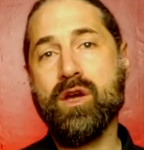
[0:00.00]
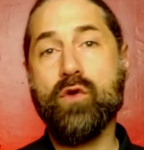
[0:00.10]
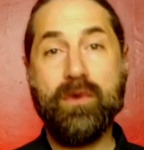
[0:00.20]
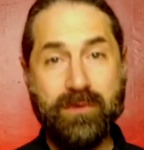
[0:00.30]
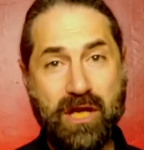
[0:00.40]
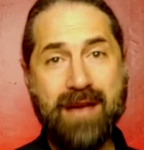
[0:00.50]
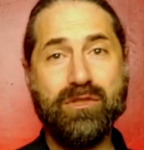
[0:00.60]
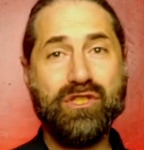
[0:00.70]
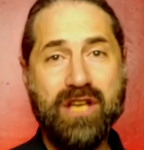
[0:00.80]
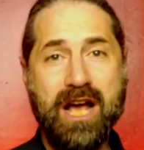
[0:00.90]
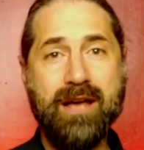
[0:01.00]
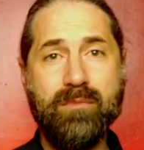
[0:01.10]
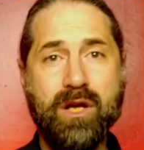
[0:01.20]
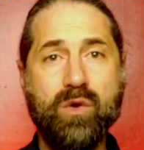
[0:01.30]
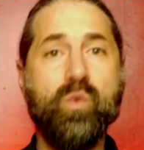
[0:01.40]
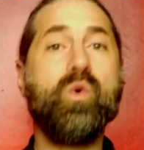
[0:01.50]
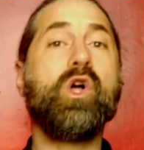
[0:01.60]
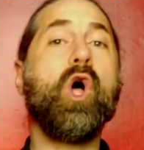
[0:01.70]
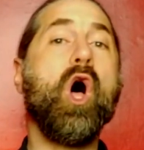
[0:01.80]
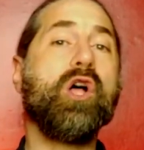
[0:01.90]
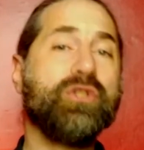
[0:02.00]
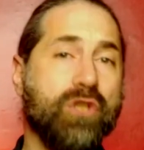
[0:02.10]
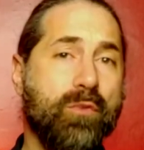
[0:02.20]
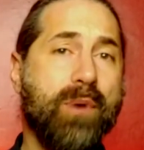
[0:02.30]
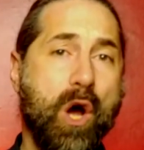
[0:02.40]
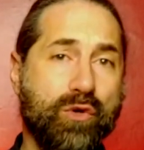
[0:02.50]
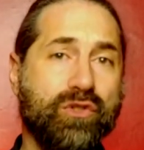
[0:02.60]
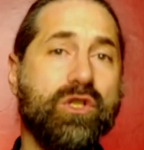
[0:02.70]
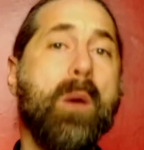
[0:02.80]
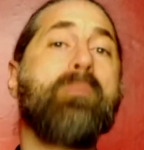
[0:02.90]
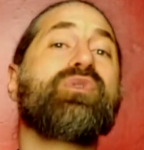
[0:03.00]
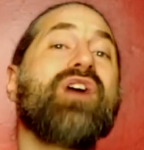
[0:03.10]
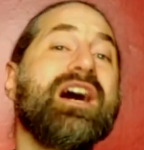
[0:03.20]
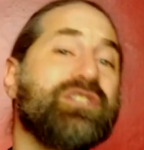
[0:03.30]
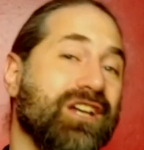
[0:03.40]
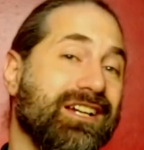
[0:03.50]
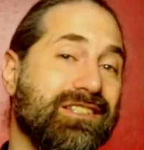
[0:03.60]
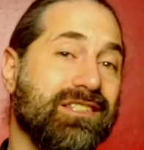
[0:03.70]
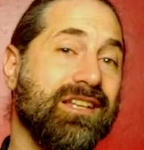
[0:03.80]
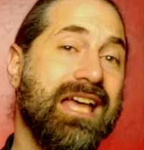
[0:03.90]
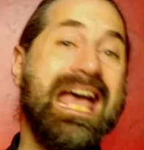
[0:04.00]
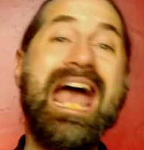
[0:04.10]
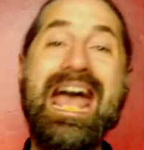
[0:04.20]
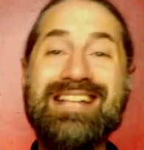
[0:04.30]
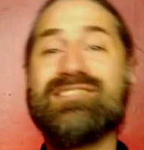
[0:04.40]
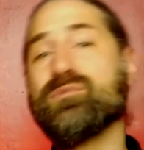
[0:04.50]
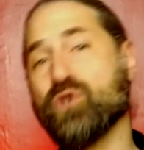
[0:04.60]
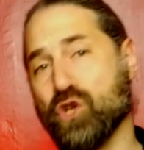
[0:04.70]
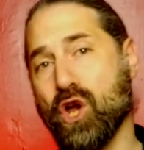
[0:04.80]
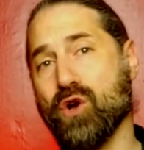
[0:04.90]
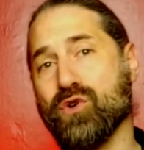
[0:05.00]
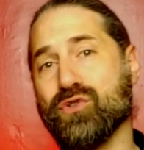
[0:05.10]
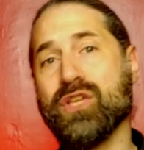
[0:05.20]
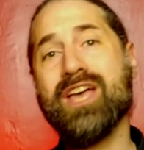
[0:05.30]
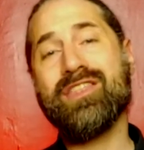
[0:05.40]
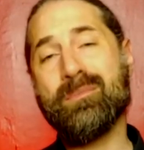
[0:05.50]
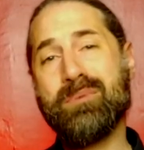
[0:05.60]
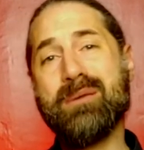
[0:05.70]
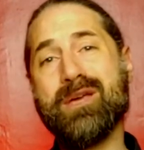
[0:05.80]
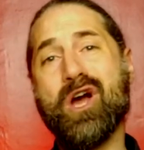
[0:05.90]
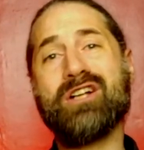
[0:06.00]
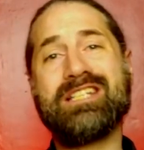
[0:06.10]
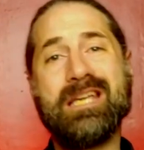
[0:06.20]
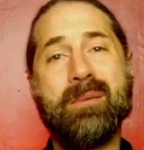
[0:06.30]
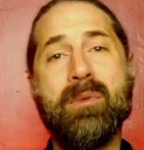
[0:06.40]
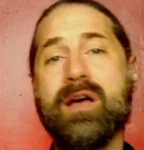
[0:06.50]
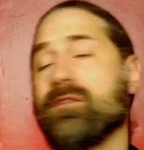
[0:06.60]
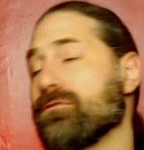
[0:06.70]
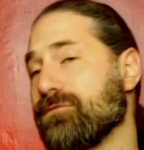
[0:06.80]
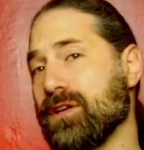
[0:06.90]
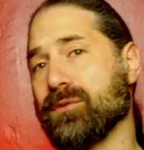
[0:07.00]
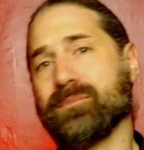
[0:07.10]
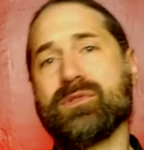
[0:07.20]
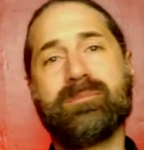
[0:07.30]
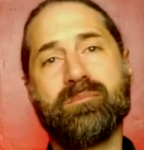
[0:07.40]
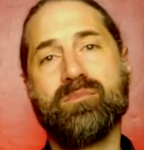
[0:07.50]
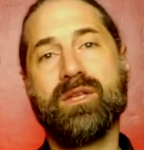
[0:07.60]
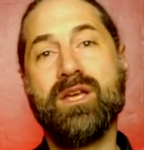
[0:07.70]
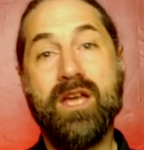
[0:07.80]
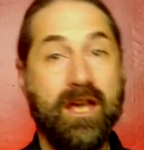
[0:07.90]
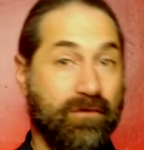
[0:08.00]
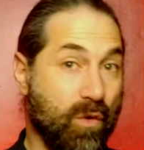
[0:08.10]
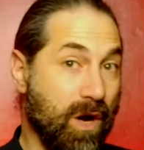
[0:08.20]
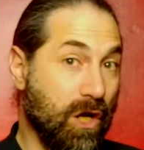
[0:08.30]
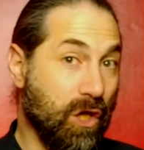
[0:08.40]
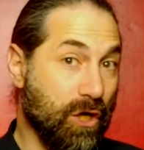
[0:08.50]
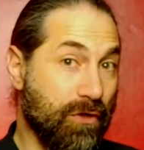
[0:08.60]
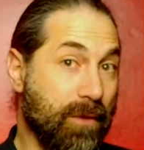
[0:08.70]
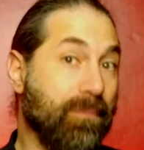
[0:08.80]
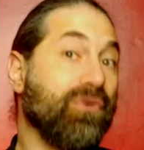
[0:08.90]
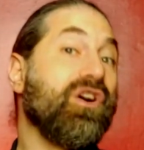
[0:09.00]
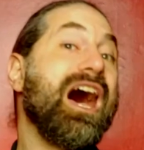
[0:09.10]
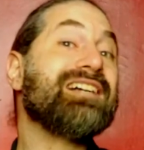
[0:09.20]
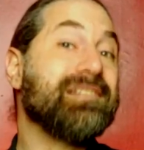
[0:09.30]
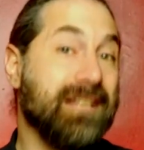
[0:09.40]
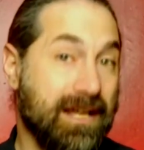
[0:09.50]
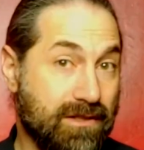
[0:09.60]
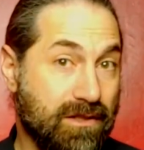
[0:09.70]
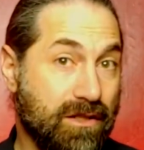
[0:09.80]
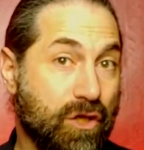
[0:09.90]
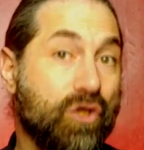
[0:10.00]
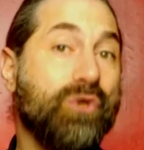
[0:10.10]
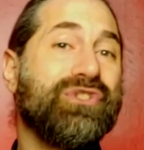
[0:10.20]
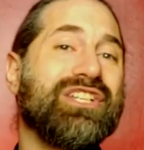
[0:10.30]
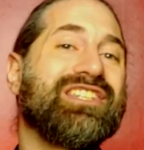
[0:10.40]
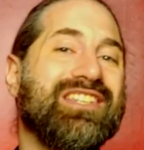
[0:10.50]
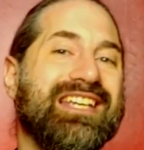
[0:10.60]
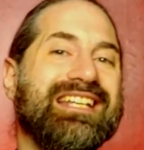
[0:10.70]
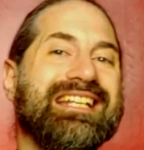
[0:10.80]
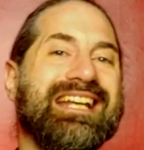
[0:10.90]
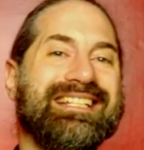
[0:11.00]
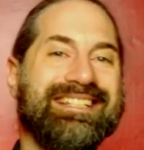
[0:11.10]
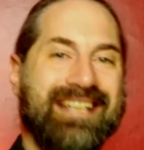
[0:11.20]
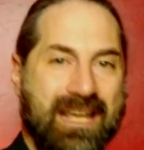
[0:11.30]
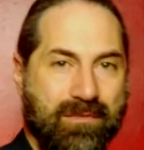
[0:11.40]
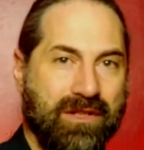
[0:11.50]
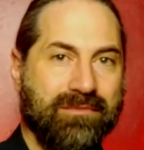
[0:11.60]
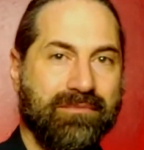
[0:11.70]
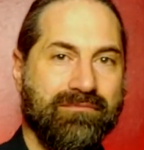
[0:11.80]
From time to time, we'll also post projects and some shows the BBR team films. If you want to learn the process to succeed in entertainment,